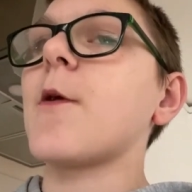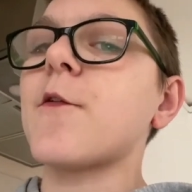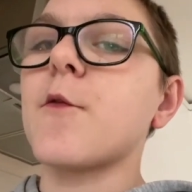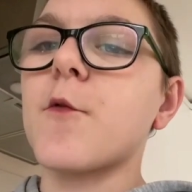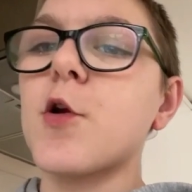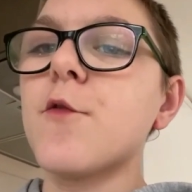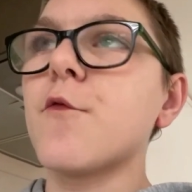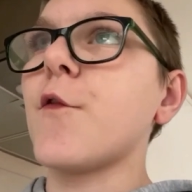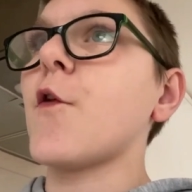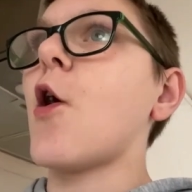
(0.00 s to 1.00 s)
It's a good
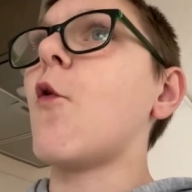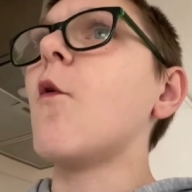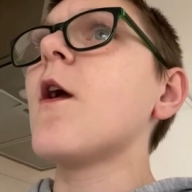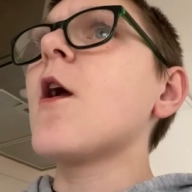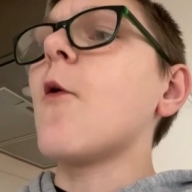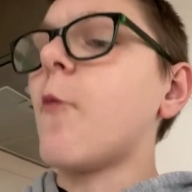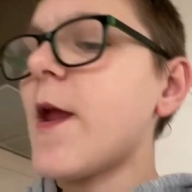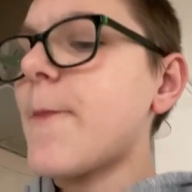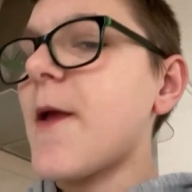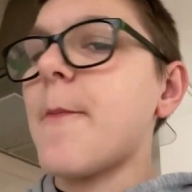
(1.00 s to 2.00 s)
result.
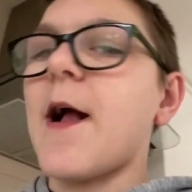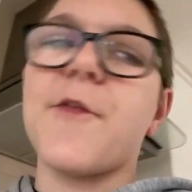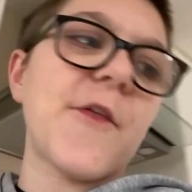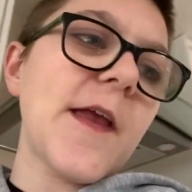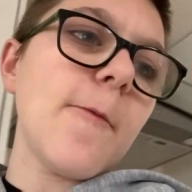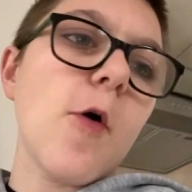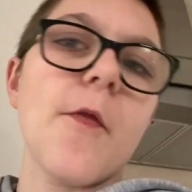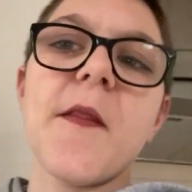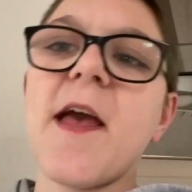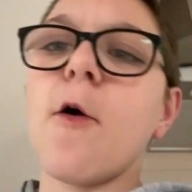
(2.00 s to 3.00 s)
We beat Man City
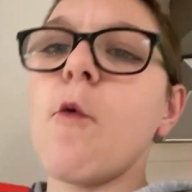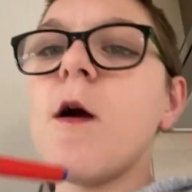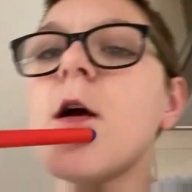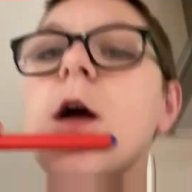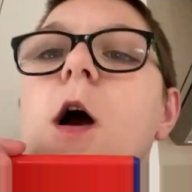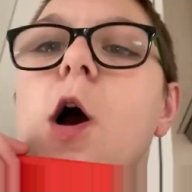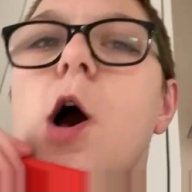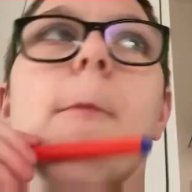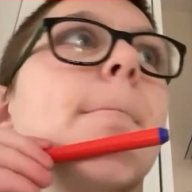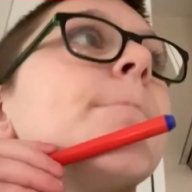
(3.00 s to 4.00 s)
1-0.
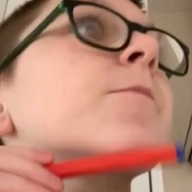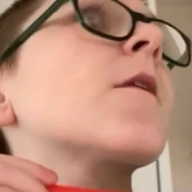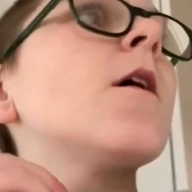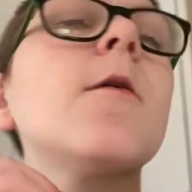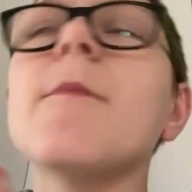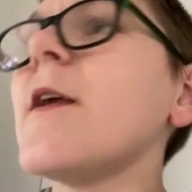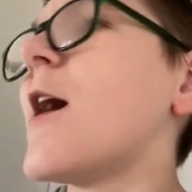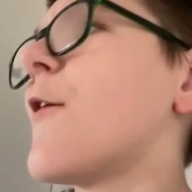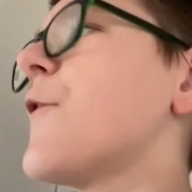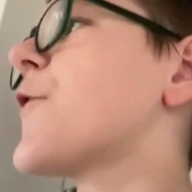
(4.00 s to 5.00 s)
But
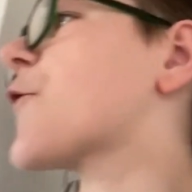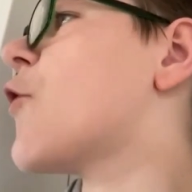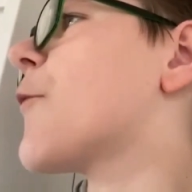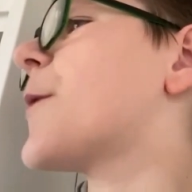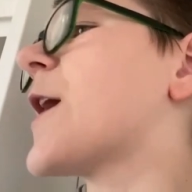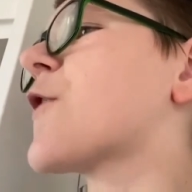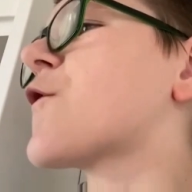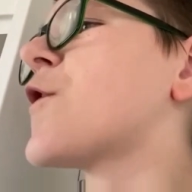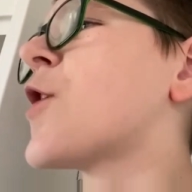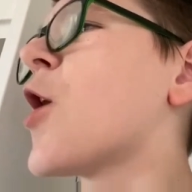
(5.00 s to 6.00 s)
yeah, I think score
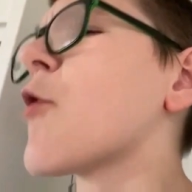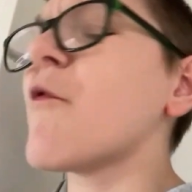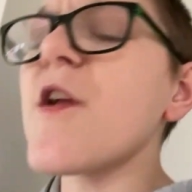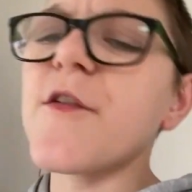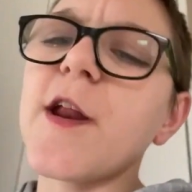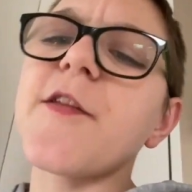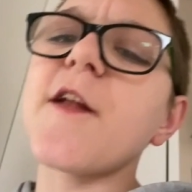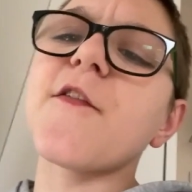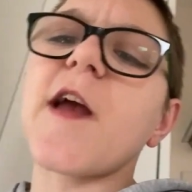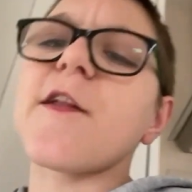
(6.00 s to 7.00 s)
prediction, I originally
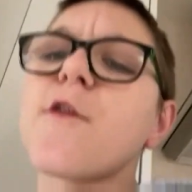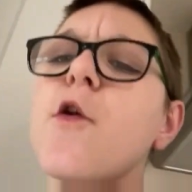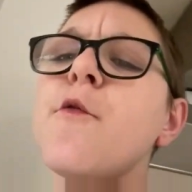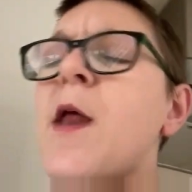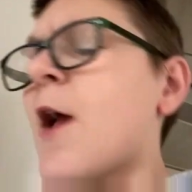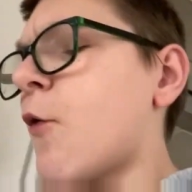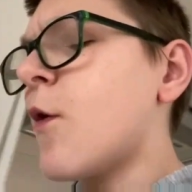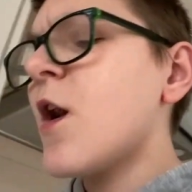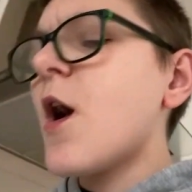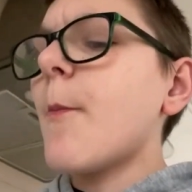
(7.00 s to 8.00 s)
did say
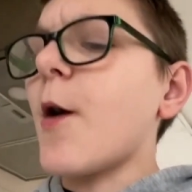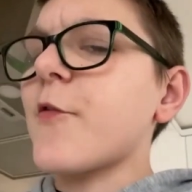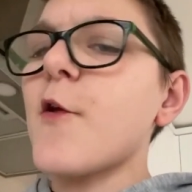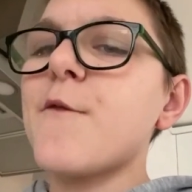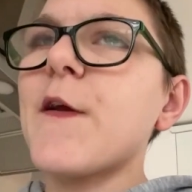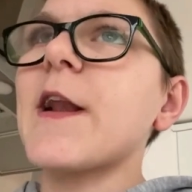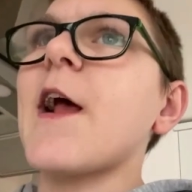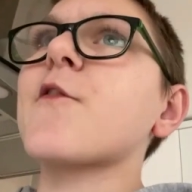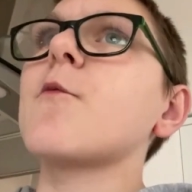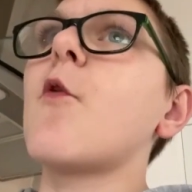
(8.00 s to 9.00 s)
2-0, but I do think
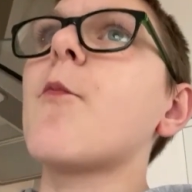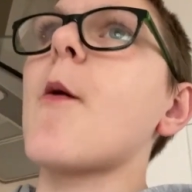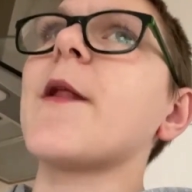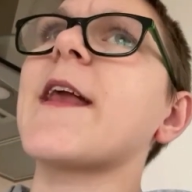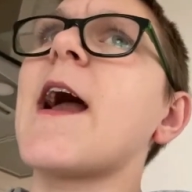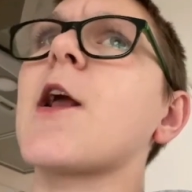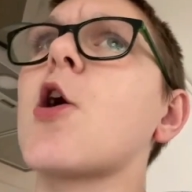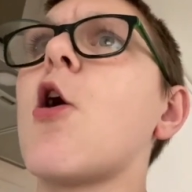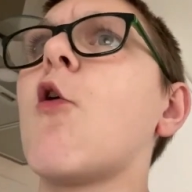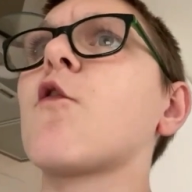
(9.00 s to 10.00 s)
Leicester will probably get a
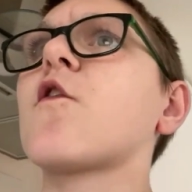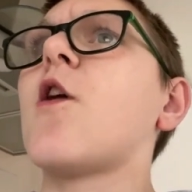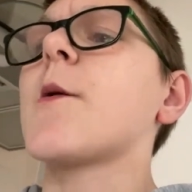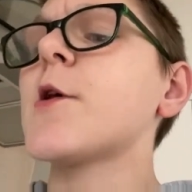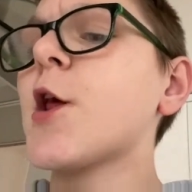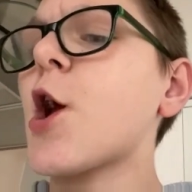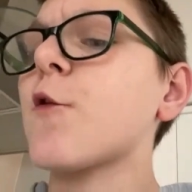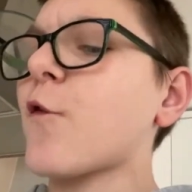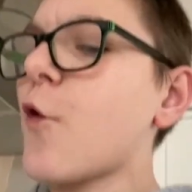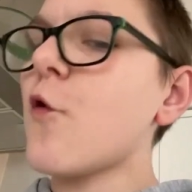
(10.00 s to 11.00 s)
goal. So I'm going to go
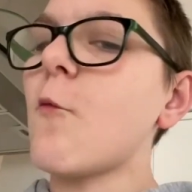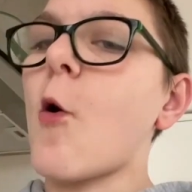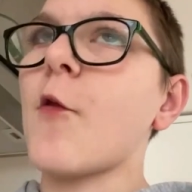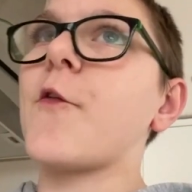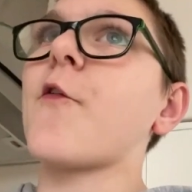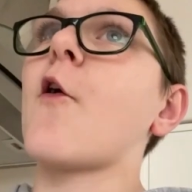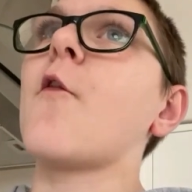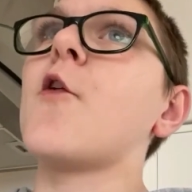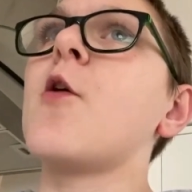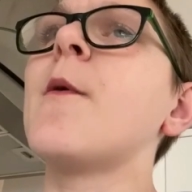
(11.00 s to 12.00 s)
2-1 to
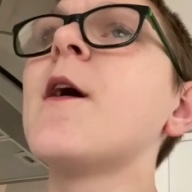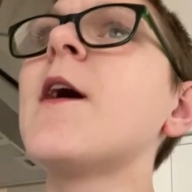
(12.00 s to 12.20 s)
Tottenham.